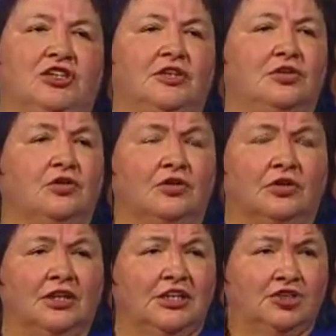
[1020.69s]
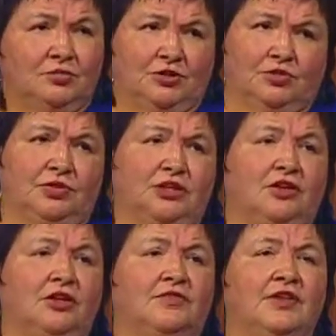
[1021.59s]
and the correlation between
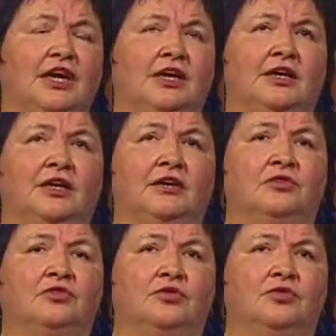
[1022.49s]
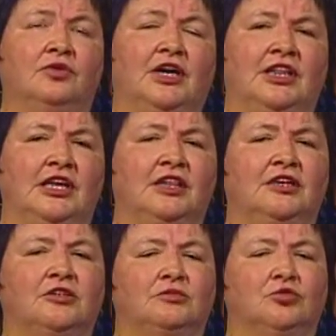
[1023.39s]
all of that. So I think
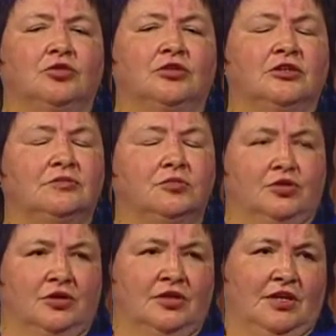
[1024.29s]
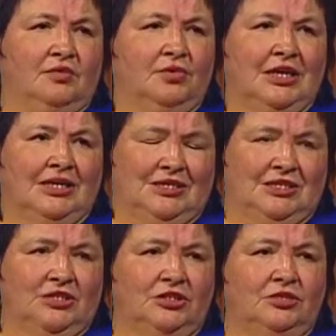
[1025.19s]
that the more and more that we
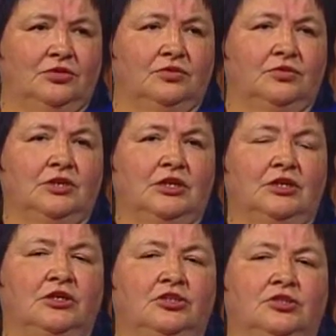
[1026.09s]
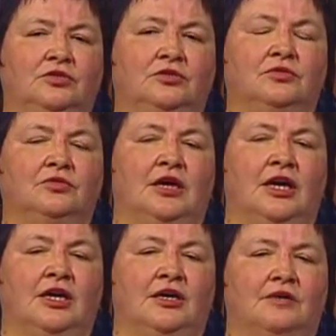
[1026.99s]
continue to
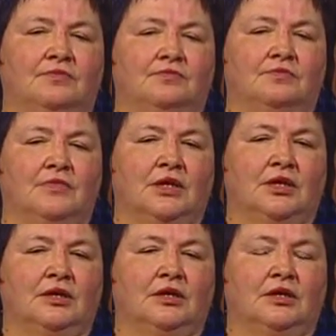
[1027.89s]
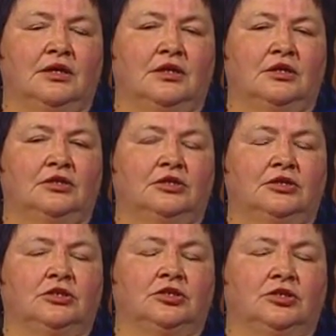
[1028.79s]
um,
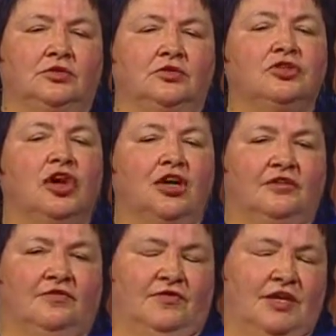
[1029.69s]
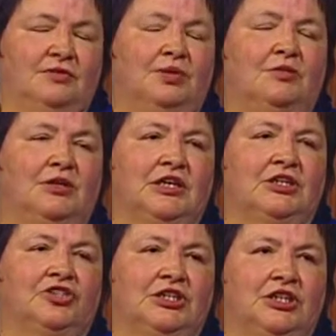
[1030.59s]
to not fund public
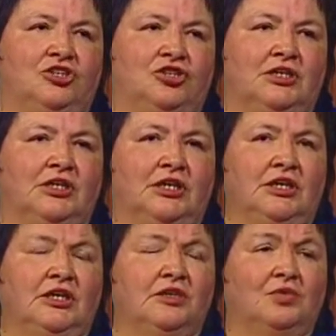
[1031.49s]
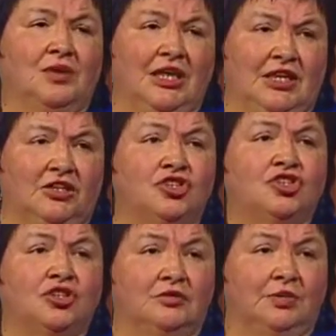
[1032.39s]
education in the way that it
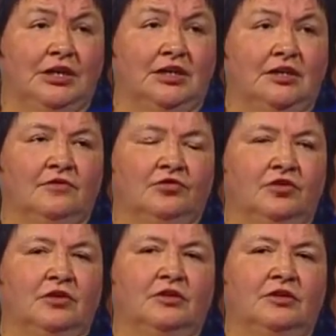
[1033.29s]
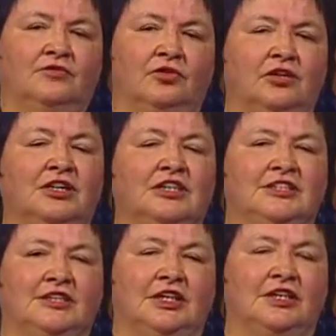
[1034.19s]
should be and for for our
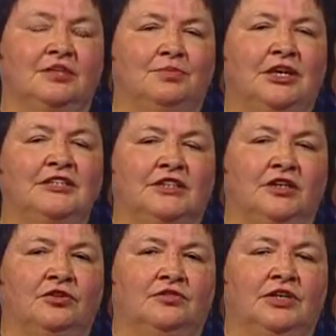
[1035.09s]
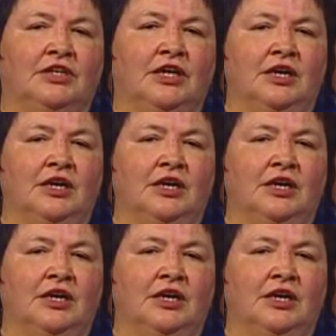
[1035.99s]
kids to get the best out of it,